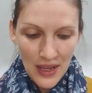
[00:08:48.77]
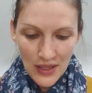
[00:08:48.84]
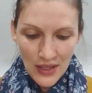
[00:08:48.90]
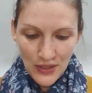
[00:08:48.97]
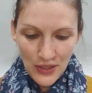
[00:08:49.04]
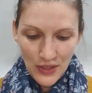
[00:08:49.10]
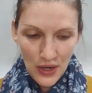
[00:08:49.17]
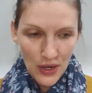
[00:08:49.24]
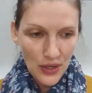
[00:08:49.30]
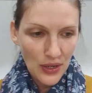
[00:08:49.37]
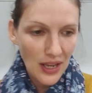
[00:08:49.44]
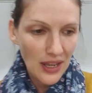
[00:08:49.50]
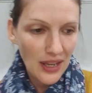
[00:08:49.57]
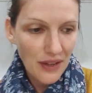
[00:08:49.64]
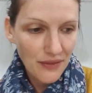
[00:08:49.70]
So
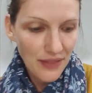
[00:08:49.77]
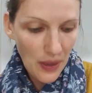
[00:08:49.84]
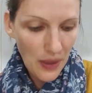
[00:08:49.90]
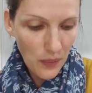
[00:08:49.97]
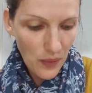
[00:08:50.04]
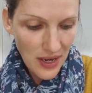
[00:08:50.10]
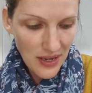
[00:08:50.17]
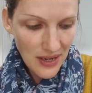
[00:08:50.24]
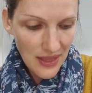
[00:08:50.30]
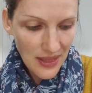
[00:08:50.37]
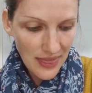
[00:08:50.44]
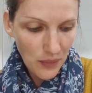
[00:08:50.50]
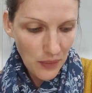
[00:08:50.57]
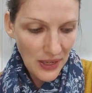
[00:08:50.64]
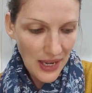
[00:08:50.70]
love that one.
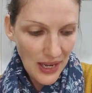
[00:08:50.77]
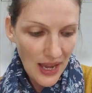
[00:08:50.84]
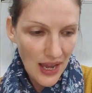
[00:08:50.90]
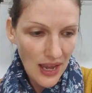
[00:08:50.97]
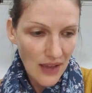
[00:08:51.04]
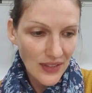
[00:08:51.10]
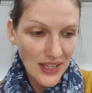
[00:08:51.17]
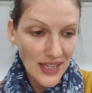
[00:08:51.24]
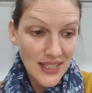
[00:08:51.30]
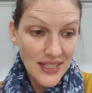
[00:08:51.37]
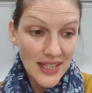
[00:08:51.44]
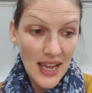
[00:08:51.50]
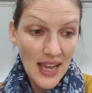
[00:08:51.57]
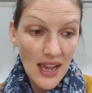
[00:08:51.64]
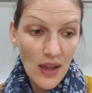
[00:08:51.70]
Then we have
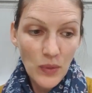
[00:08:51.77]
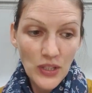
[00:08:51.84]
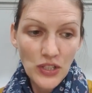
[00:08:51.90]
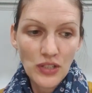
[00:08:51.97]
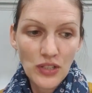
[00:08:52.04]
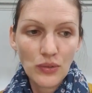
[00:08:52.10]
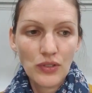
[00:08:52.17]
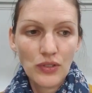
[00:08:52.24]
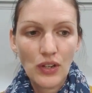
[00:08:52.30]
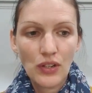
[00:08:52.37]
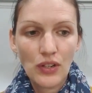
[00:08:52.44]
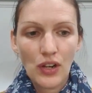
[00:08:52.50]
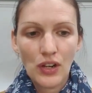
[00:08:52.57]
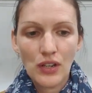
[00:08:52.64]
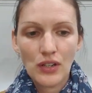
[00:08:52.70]
Easy Air, which is also
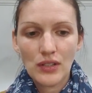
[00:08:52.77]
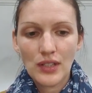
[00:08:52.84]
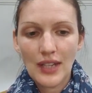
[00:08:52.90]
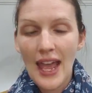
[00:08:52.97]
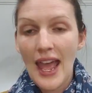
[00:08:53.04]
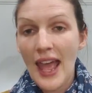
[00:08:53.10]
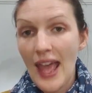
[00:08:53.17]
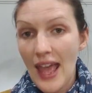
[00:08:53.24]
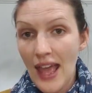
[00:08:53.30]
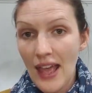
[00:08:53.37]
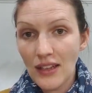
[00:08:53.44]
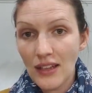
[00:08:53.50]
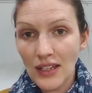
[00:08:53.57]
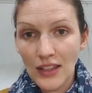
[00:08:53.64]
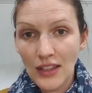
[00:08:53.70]
known as Air
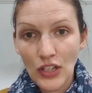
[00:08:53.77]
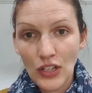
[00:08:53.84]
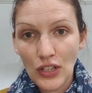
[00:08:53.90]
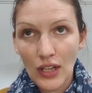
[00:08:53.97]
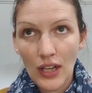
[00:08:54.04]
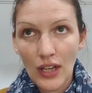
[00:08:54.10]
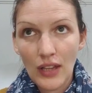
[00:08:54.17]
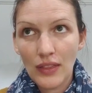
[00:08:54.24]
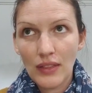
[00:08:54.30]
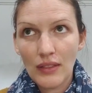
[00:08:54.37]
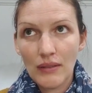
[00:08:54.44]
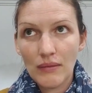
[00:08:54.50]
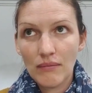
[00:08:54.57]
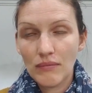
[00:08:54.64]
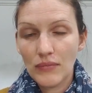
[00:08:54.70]

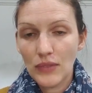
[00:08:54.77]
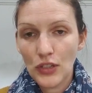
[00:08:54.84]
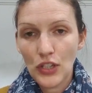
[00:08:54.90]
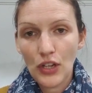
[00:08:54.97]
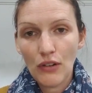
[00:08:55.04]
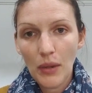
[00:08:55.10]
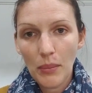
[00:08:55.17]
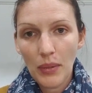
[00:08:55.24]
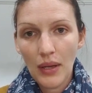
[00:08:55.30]
in Europe,